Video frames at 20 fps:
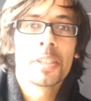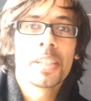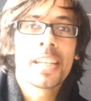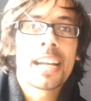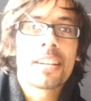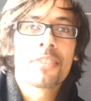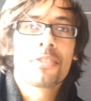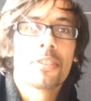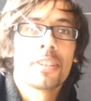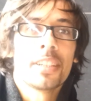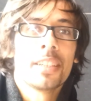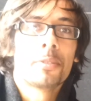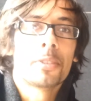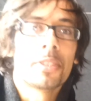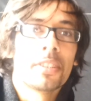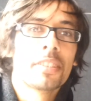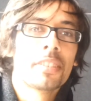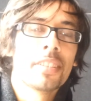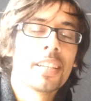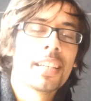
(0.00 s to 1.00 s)
naturally
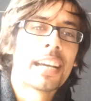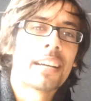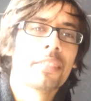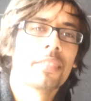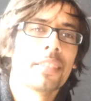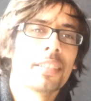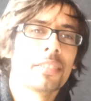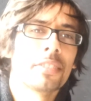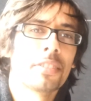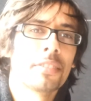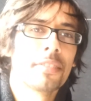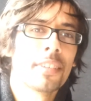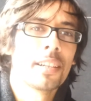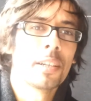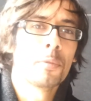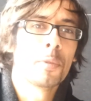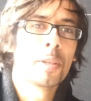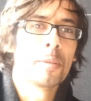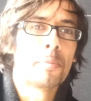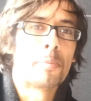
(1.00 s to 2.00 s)
want to see how things
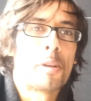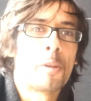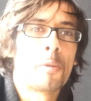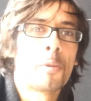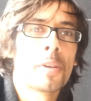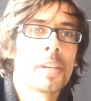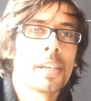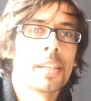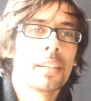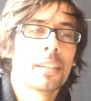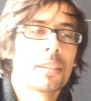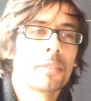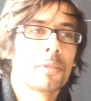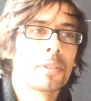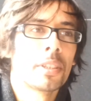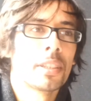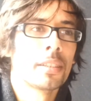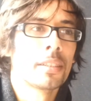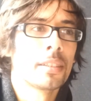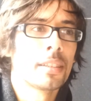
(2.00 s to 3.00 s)
develop week by week. I want
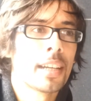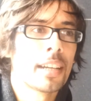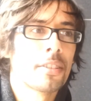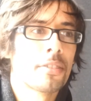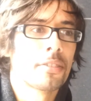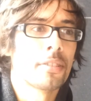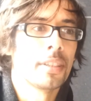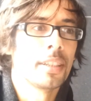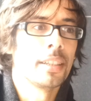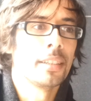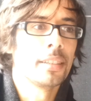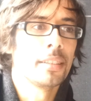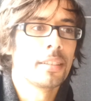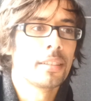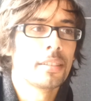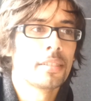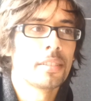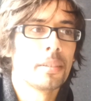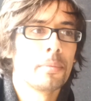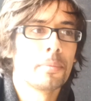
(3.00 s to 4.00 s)
to naturally
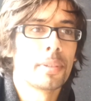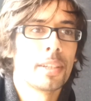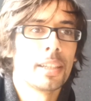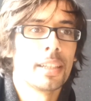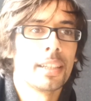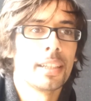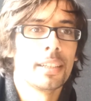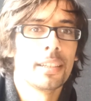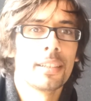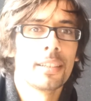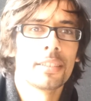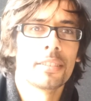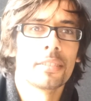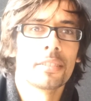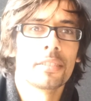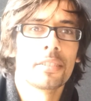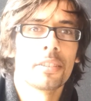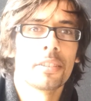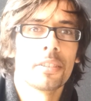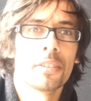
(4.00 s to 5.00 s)
simply listen
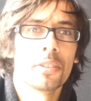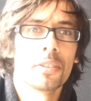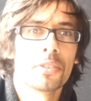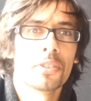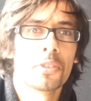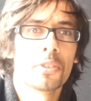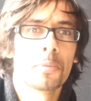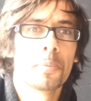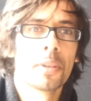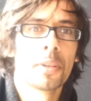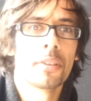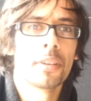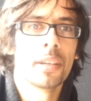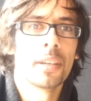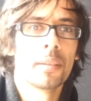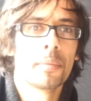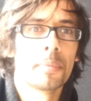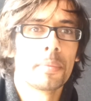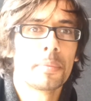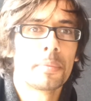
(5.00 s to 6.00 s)
to the spirit,
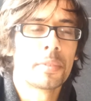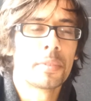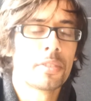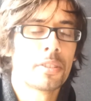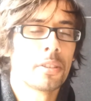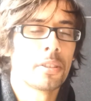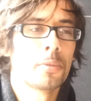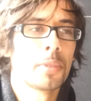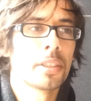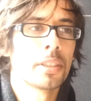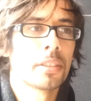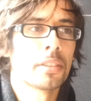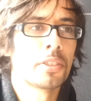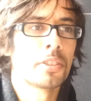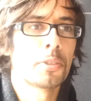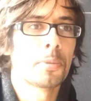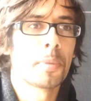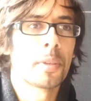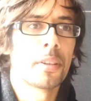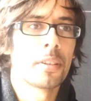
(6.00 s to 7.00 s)
to the wind of the
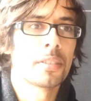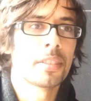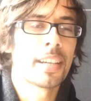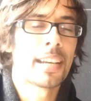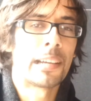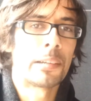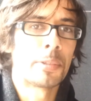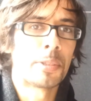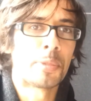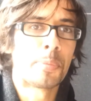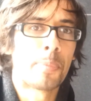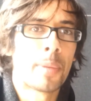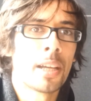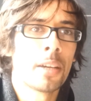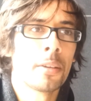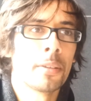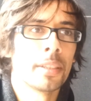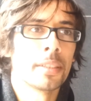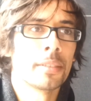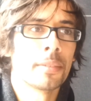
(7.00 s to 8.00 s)
spirit, to how he's
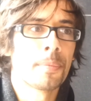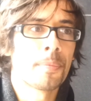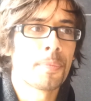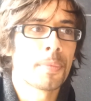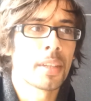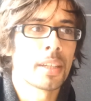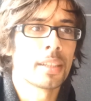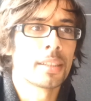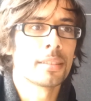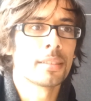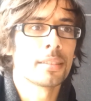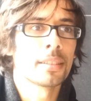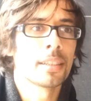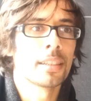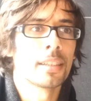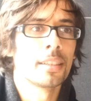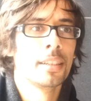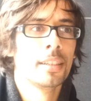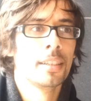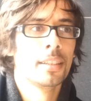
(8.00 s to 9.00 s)
blowing. And,
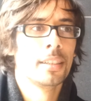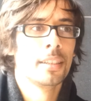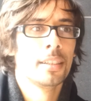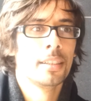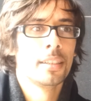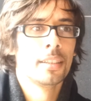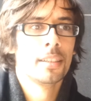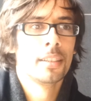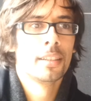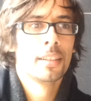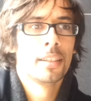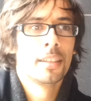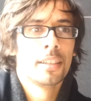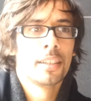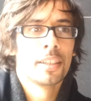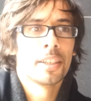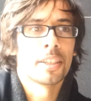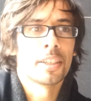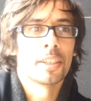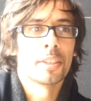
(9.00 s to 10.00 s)
uh,
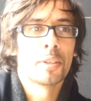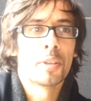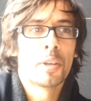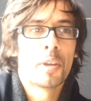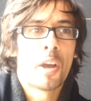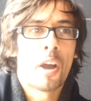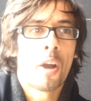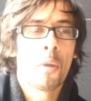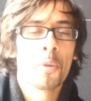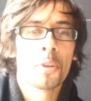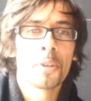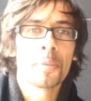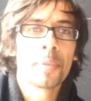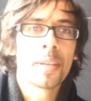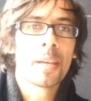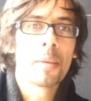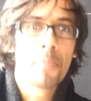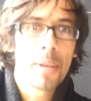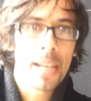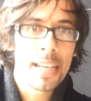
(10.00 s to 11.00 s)
you know, I want to
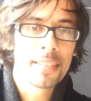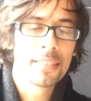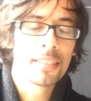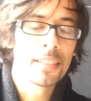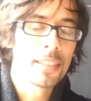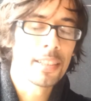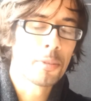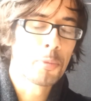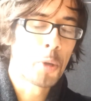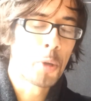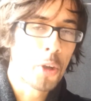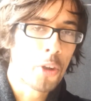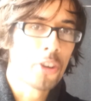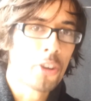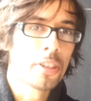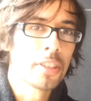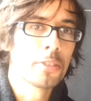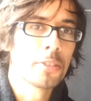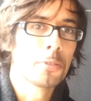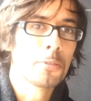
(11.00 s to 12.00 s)
be a blessing on what
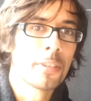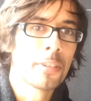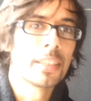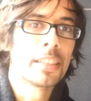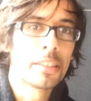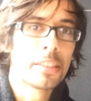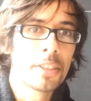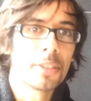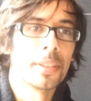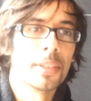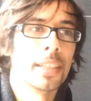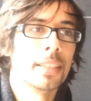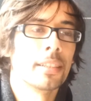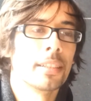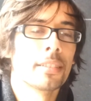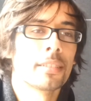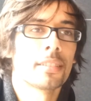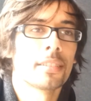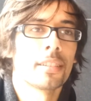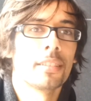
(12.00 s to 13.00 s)
God is already doing.
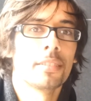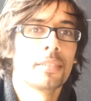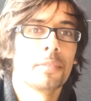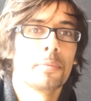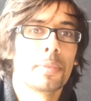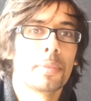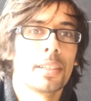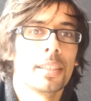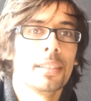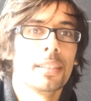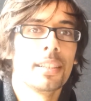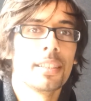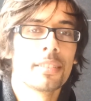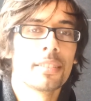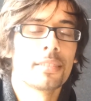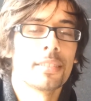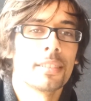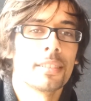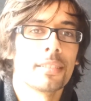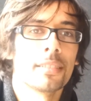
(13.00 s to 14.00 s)
And so simply
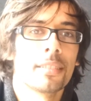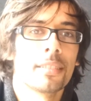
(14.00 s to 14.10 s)
listening